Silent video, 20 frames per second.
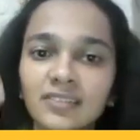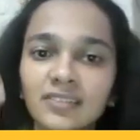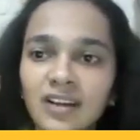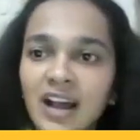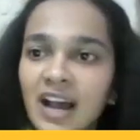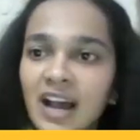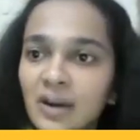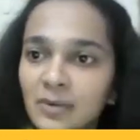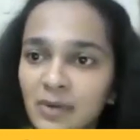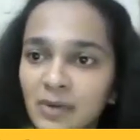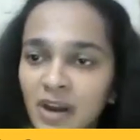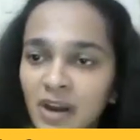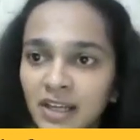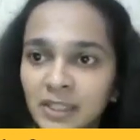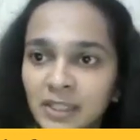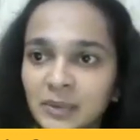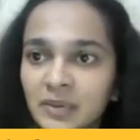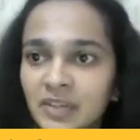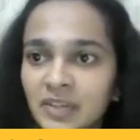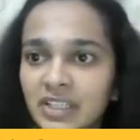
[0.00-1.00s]
how are
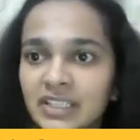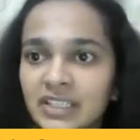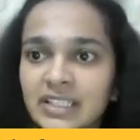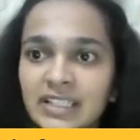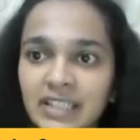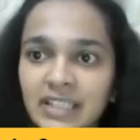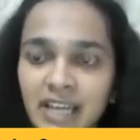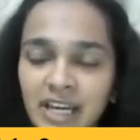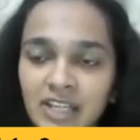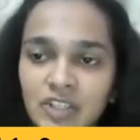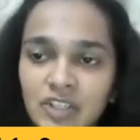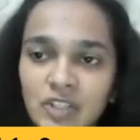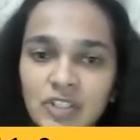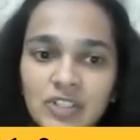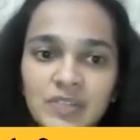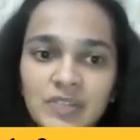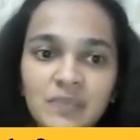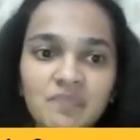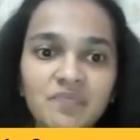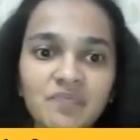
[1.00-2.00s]
you treating cash,
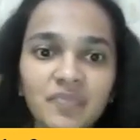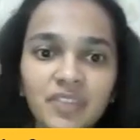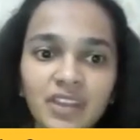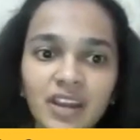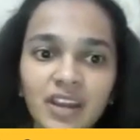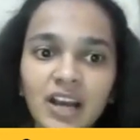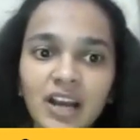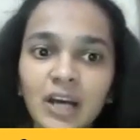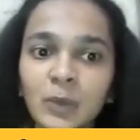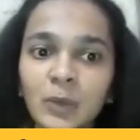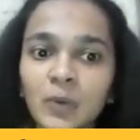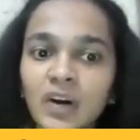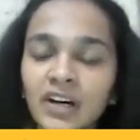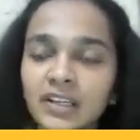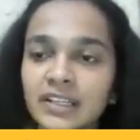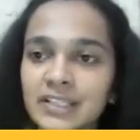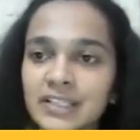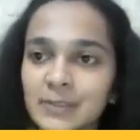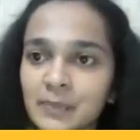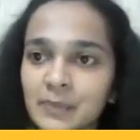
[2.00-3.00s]
how
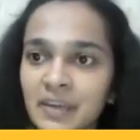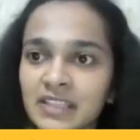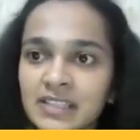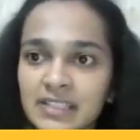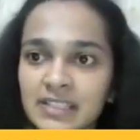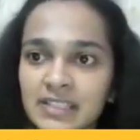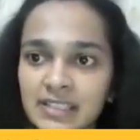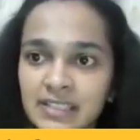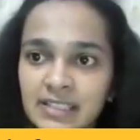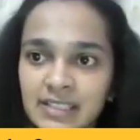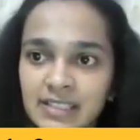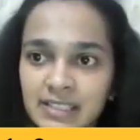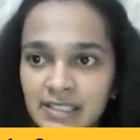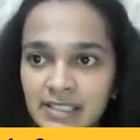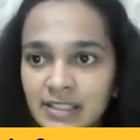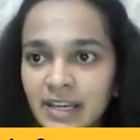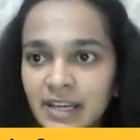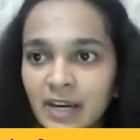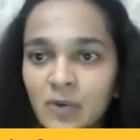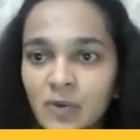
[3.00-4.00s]
are
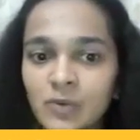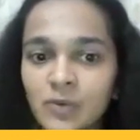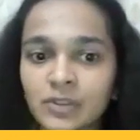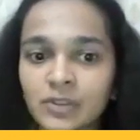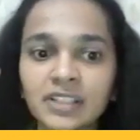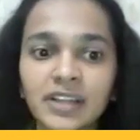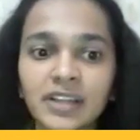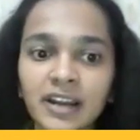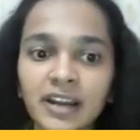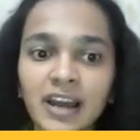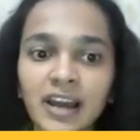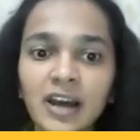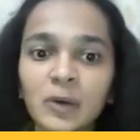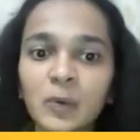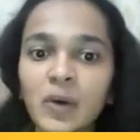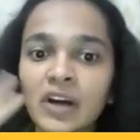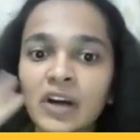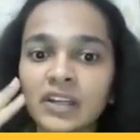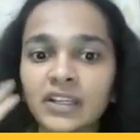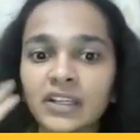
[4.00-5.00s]
expenses recorded, and
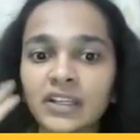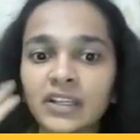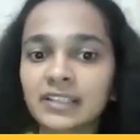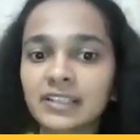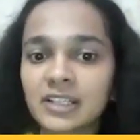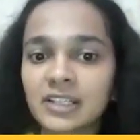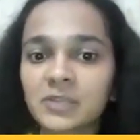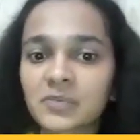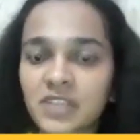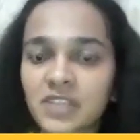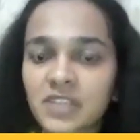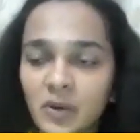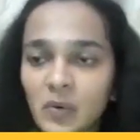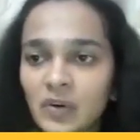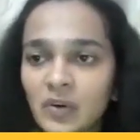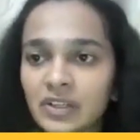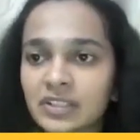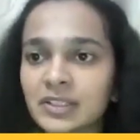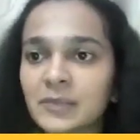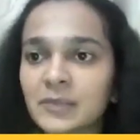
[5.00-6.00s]
how are incomes
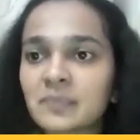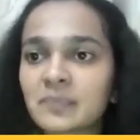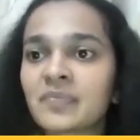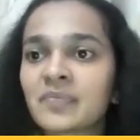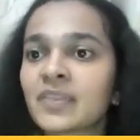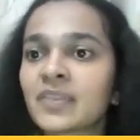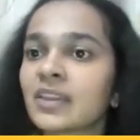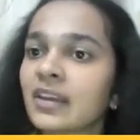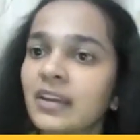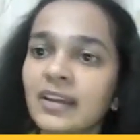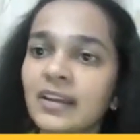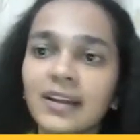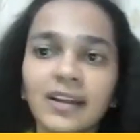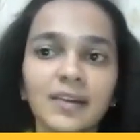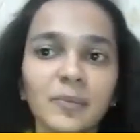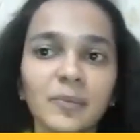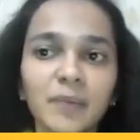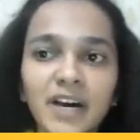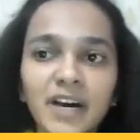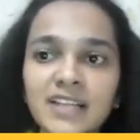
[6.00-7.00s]
recorded.
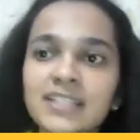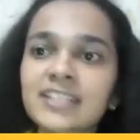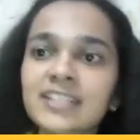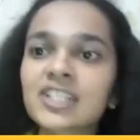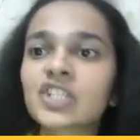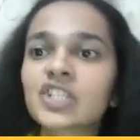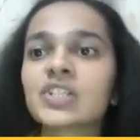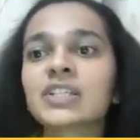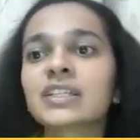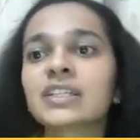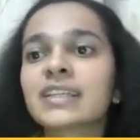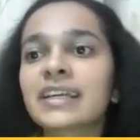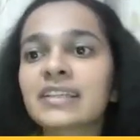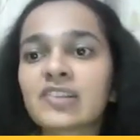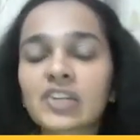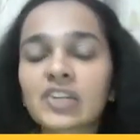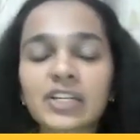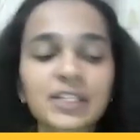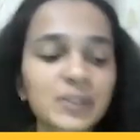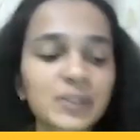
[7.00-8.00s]
Passing journal
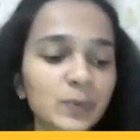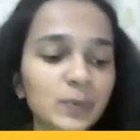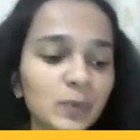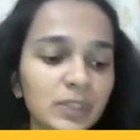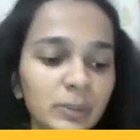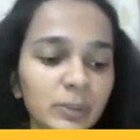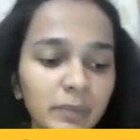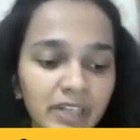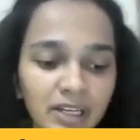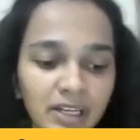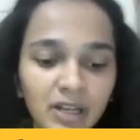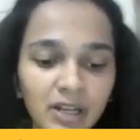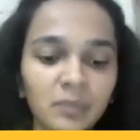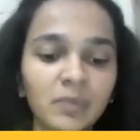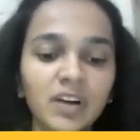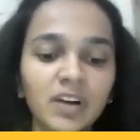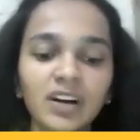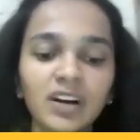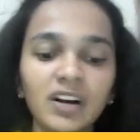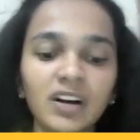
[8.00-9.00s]
entries will
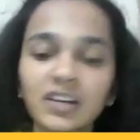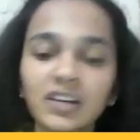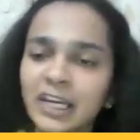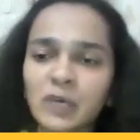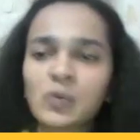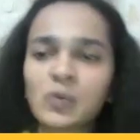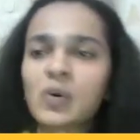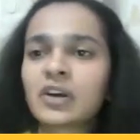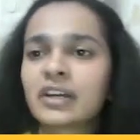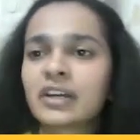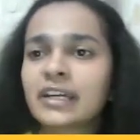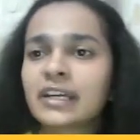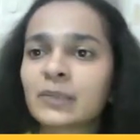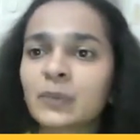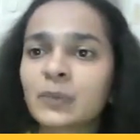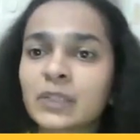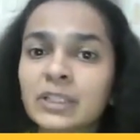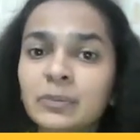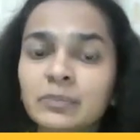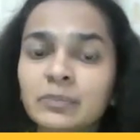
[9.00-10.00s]
become a cakewalk. It
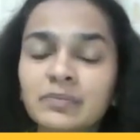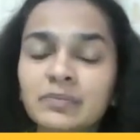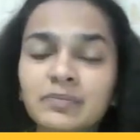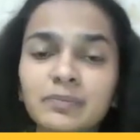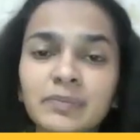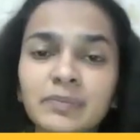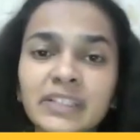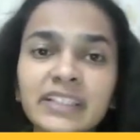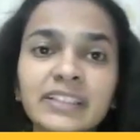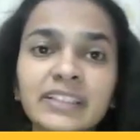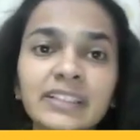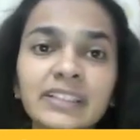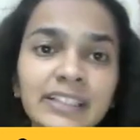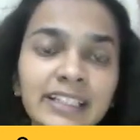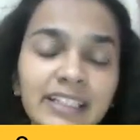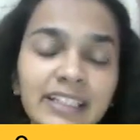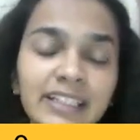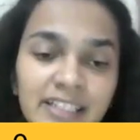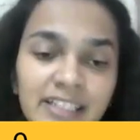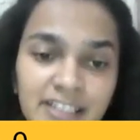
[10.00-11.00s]
will be
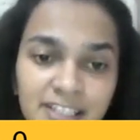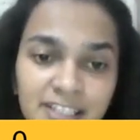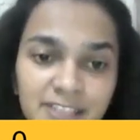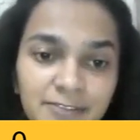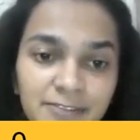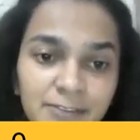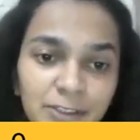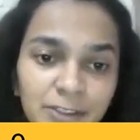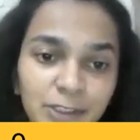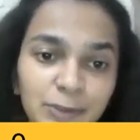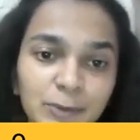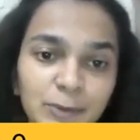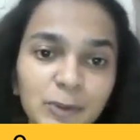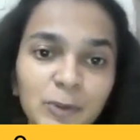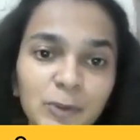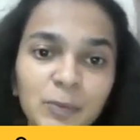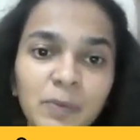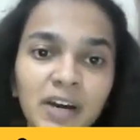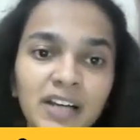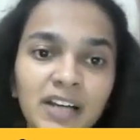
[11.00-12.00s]
really easy for you
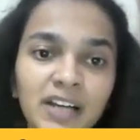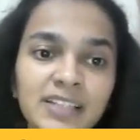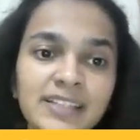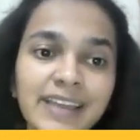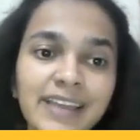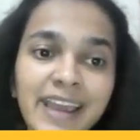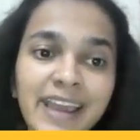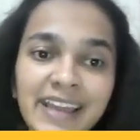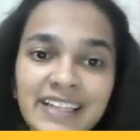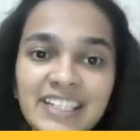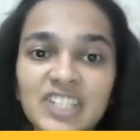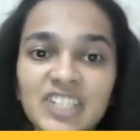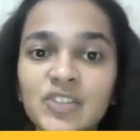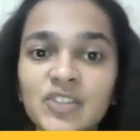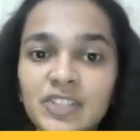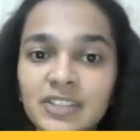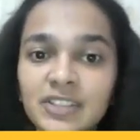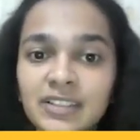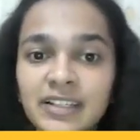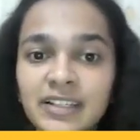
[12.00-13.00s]
to pass any
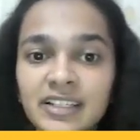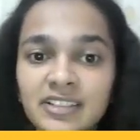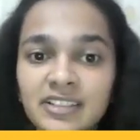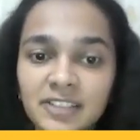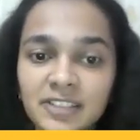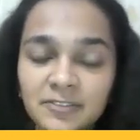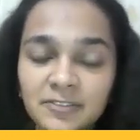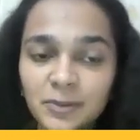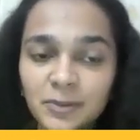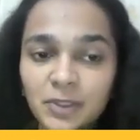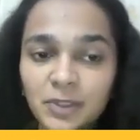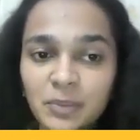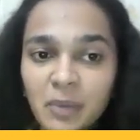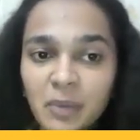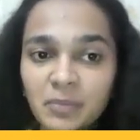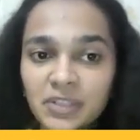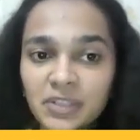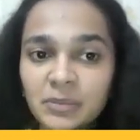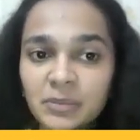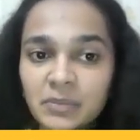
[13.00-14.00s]
journal entry if you
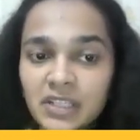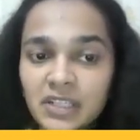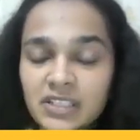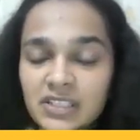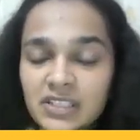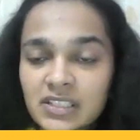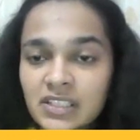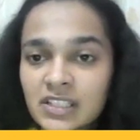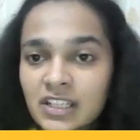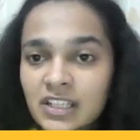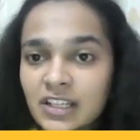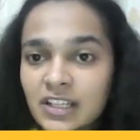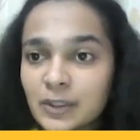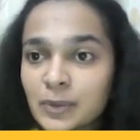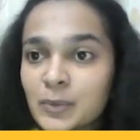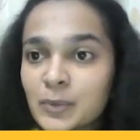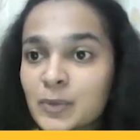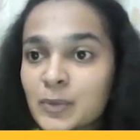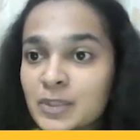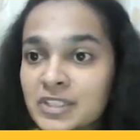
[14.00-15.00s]
remember the basic
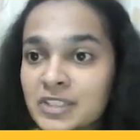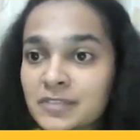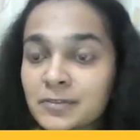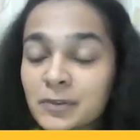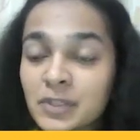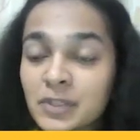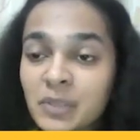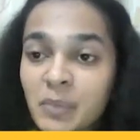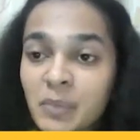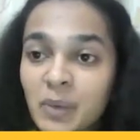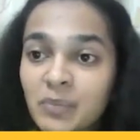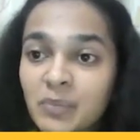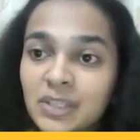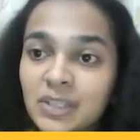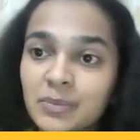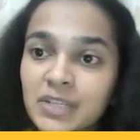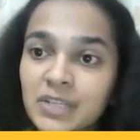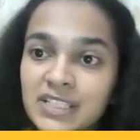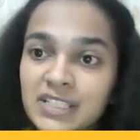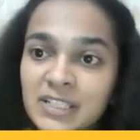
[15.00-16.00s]
rules, if you remember the
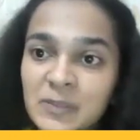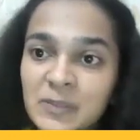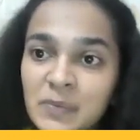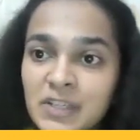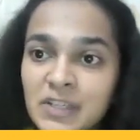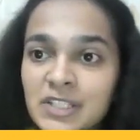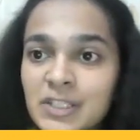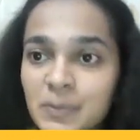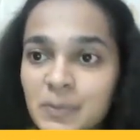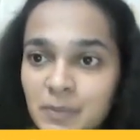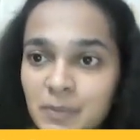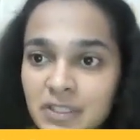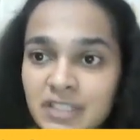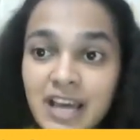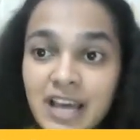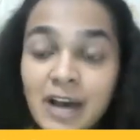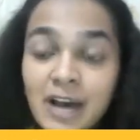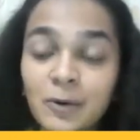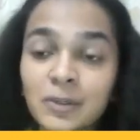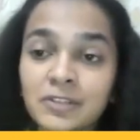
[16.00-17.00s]
basic principles,
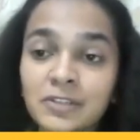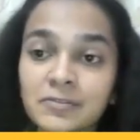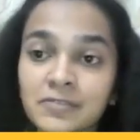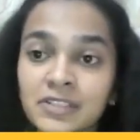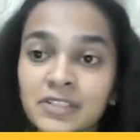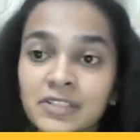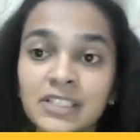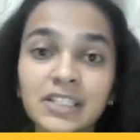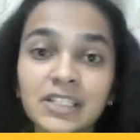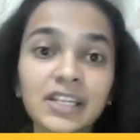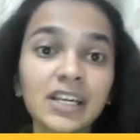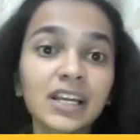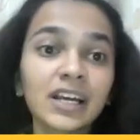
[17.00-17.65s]
how different